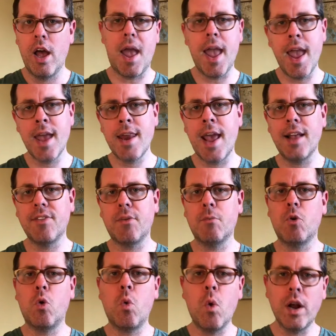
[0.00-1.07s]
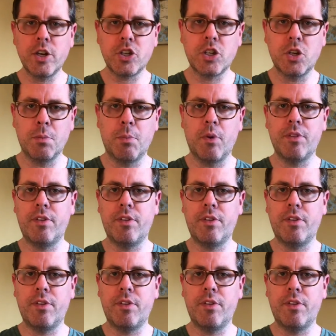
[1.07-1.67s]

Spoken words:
and had some questionable